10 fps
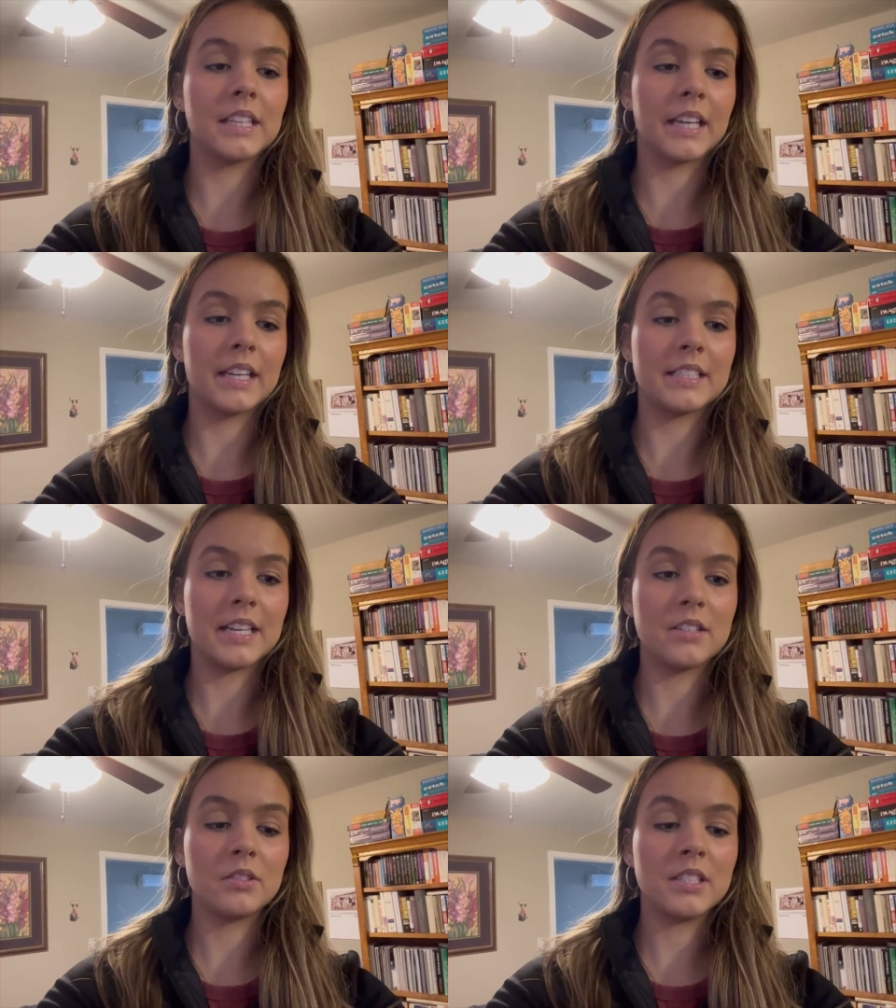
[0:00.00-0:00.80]
again,
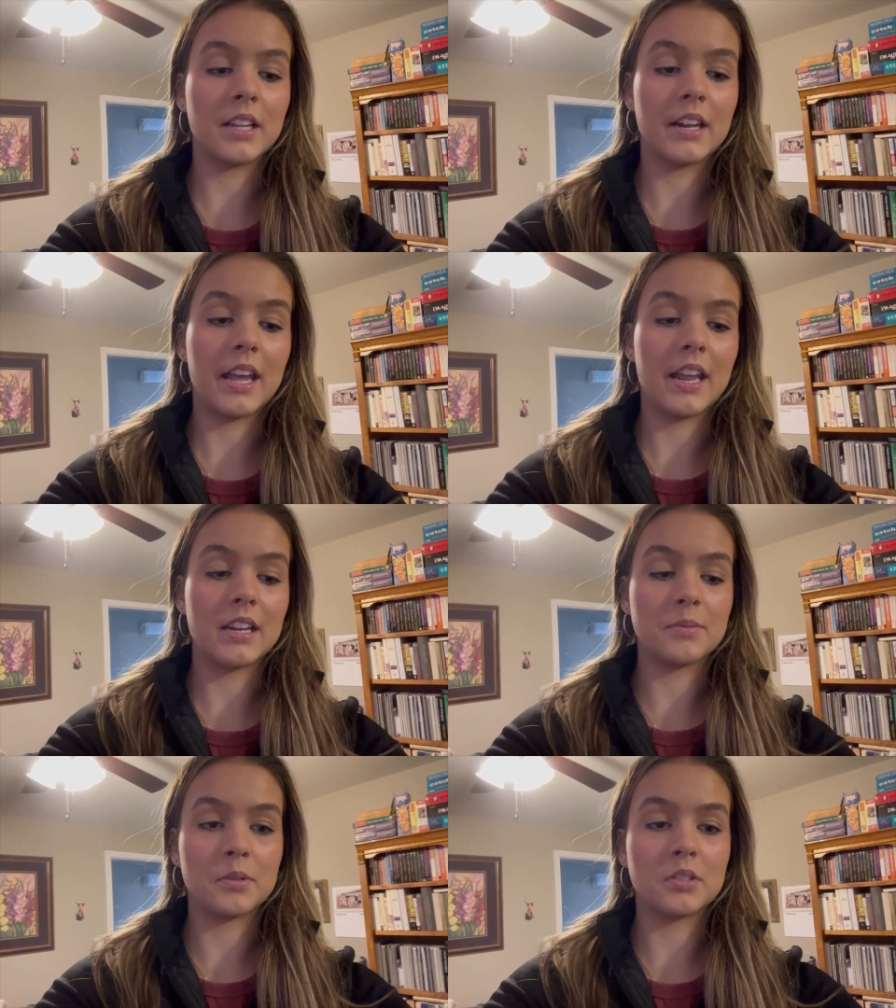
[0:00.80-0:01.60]
today's only Sunday and
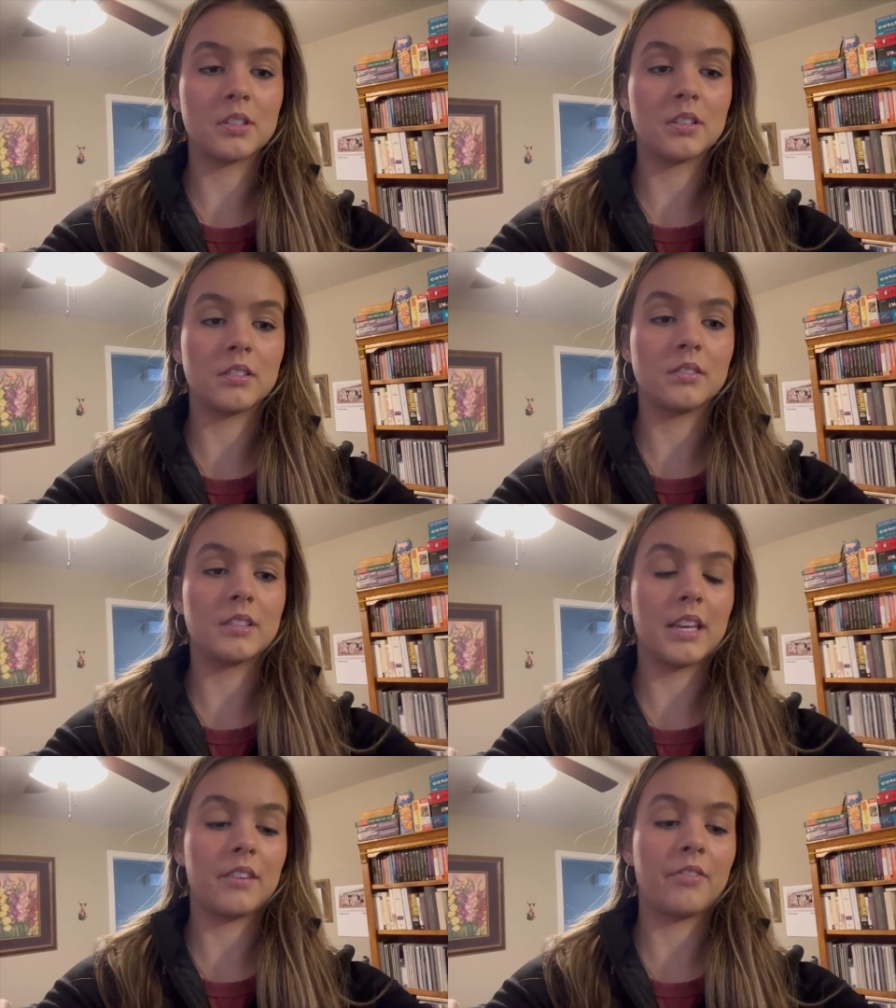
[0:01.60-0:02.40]
it's supposed to
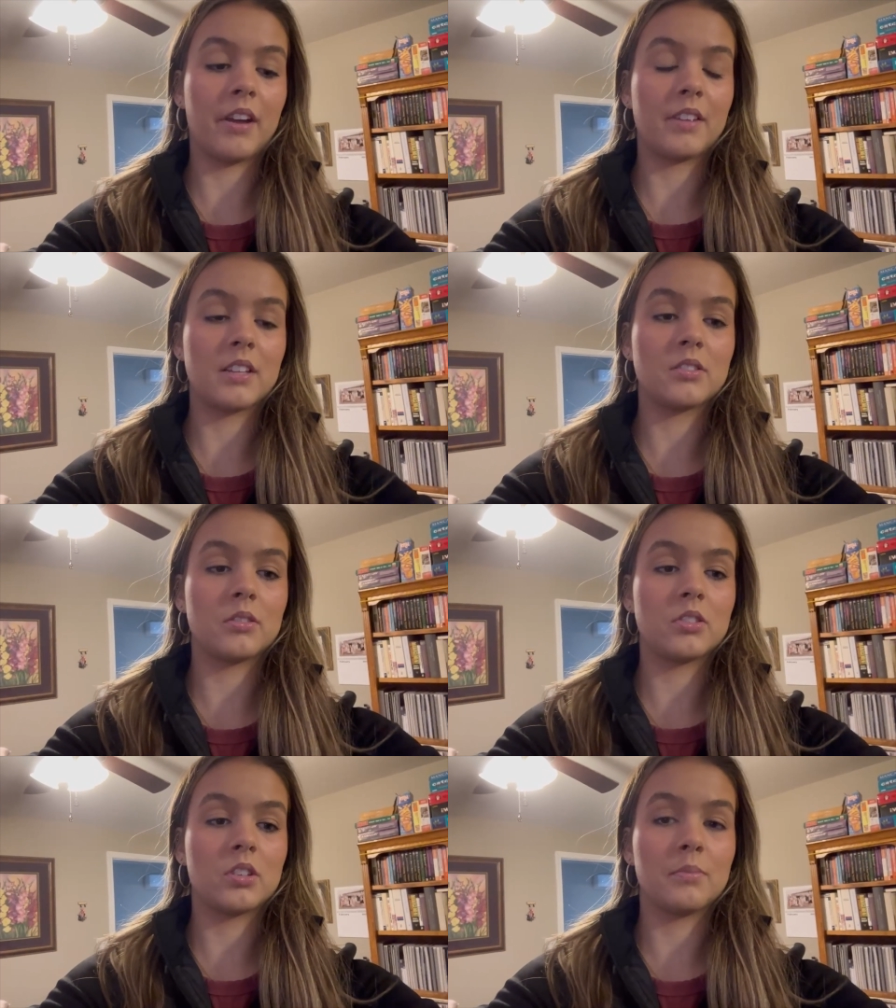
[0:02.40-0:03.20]
take 5 days, so
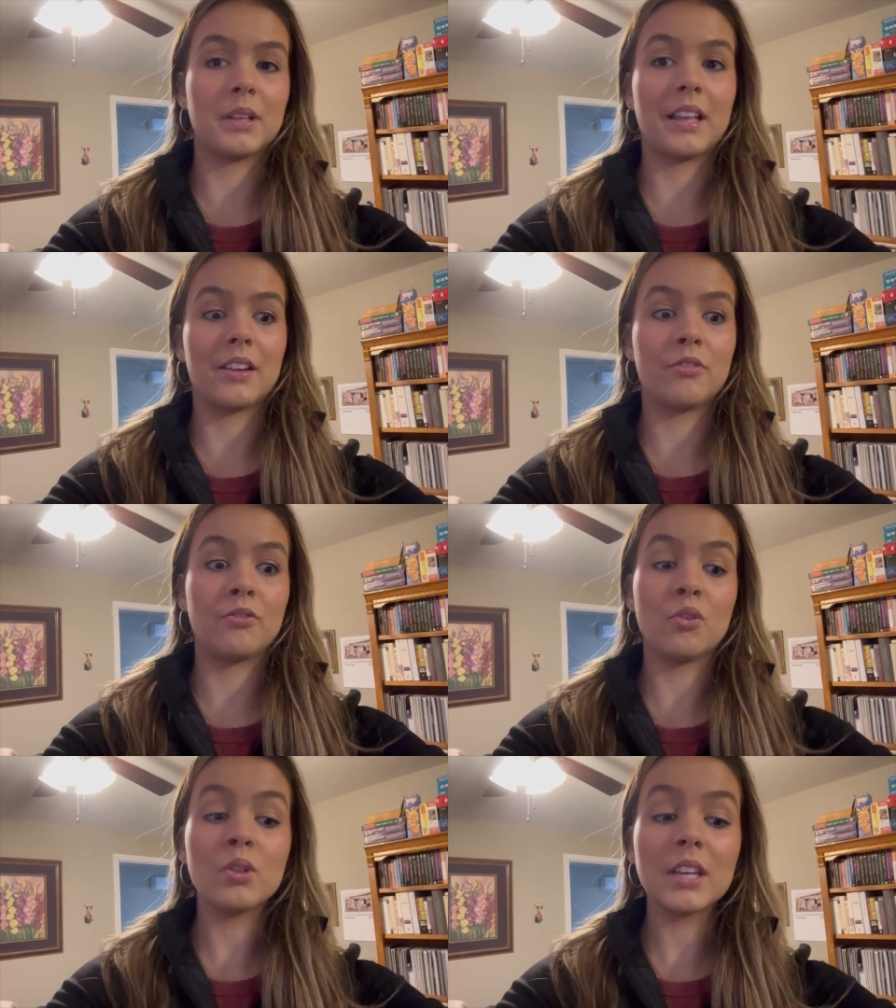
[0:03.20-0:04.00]
it shouldn't be like
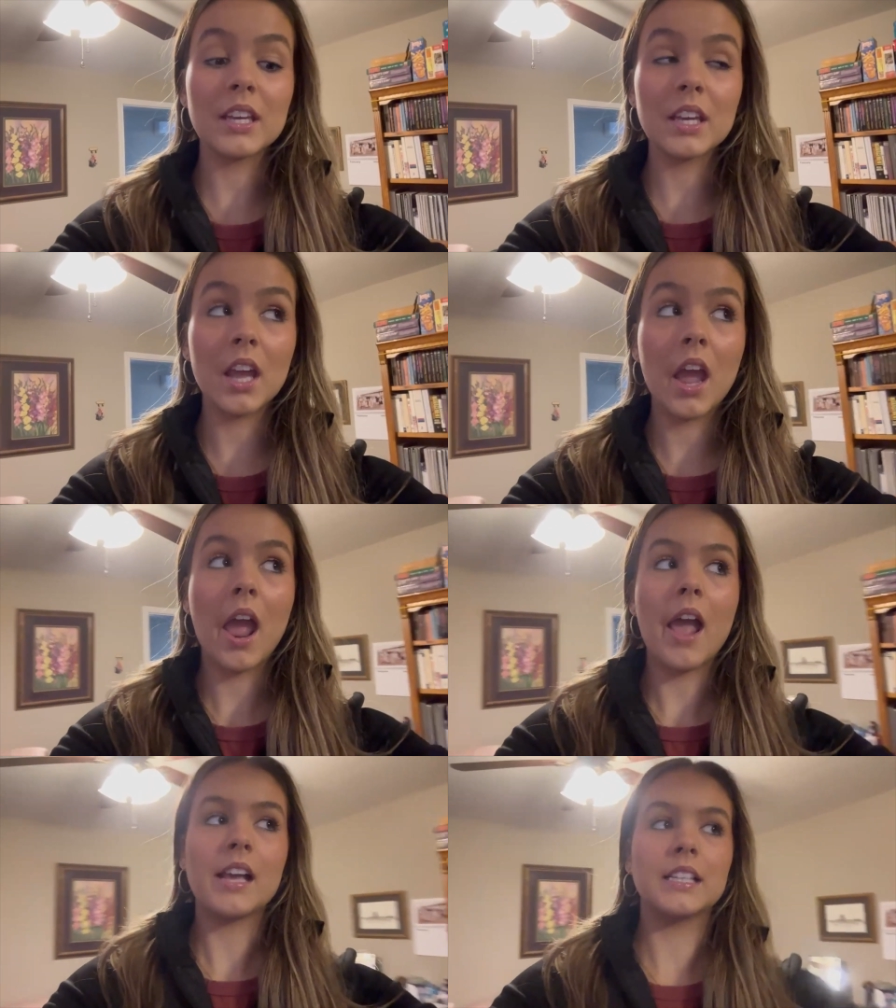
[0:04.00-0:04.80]
fully
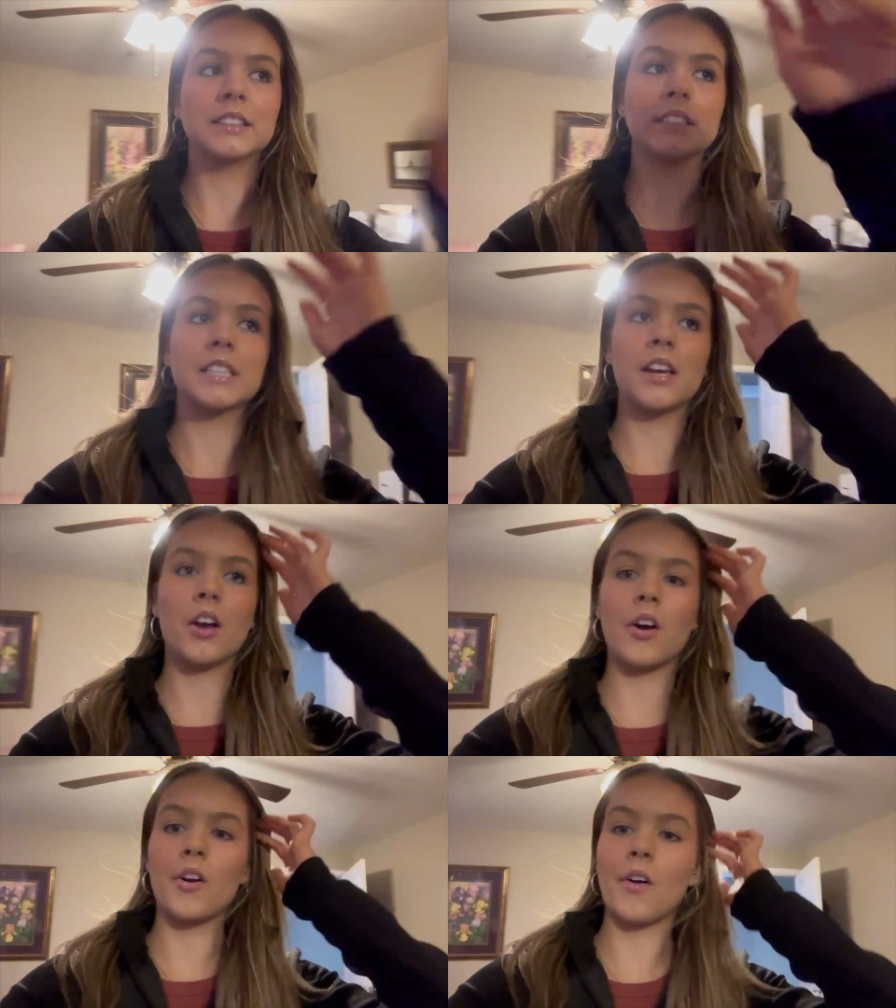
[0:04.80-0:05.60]

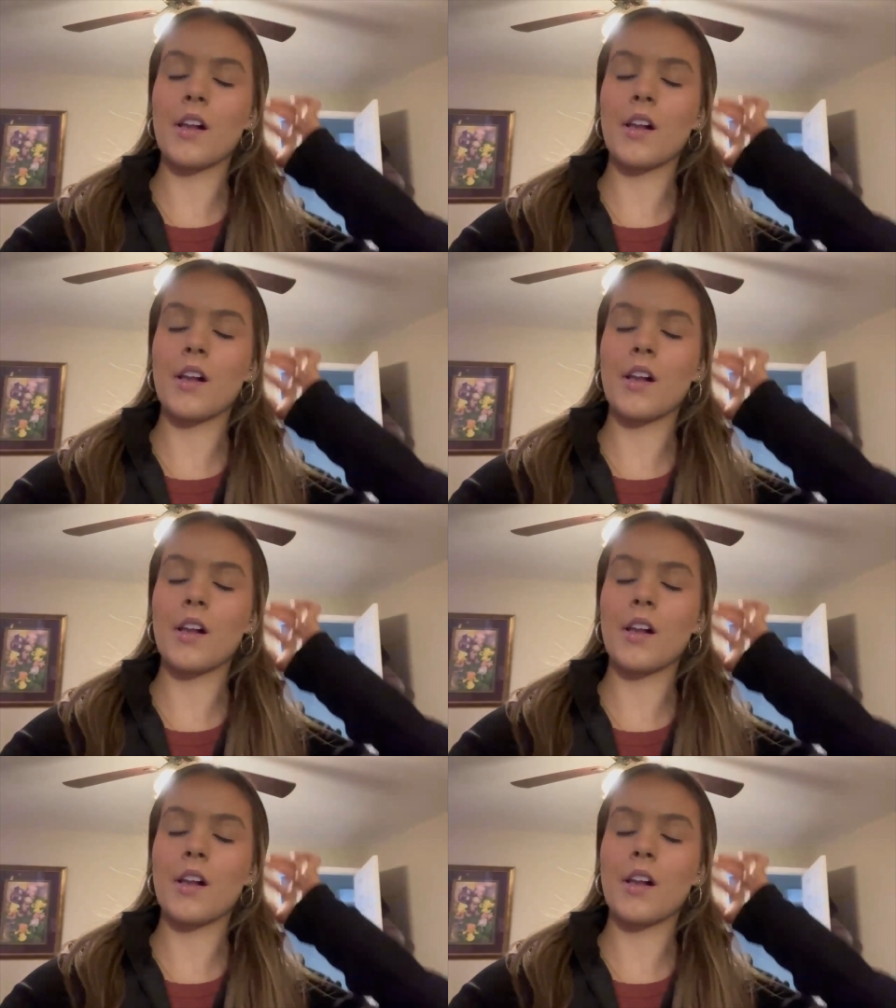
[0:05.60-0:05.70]
until